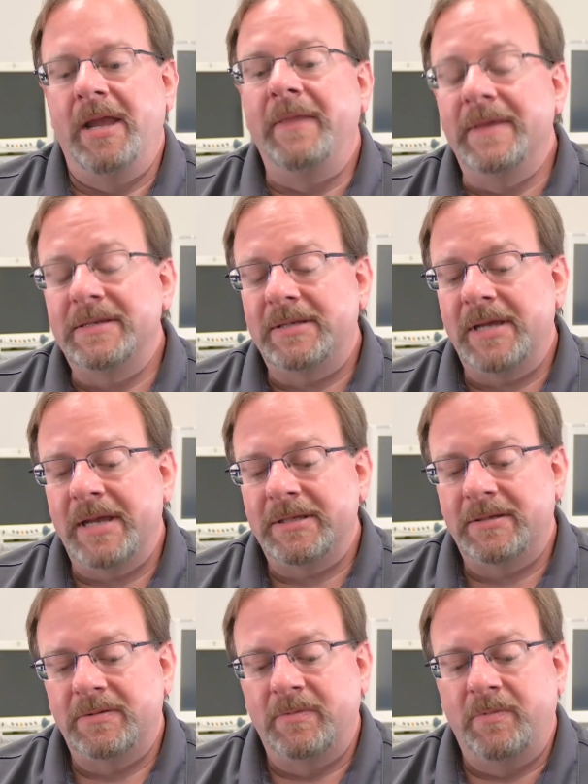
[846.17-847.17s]
In this
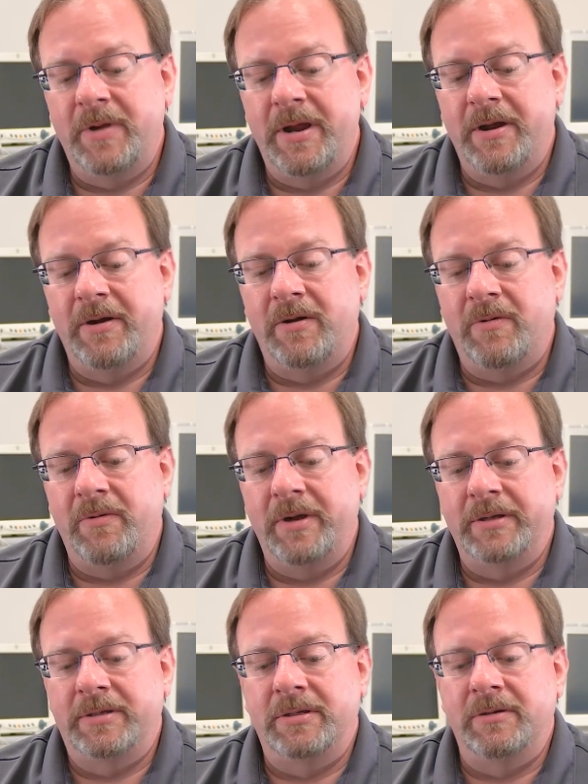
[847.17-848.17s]
test, we're
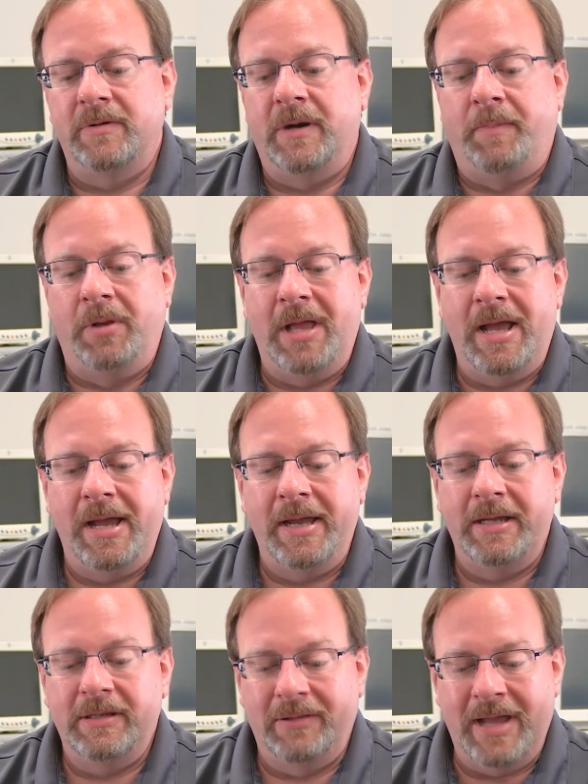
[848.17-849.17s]
going to apply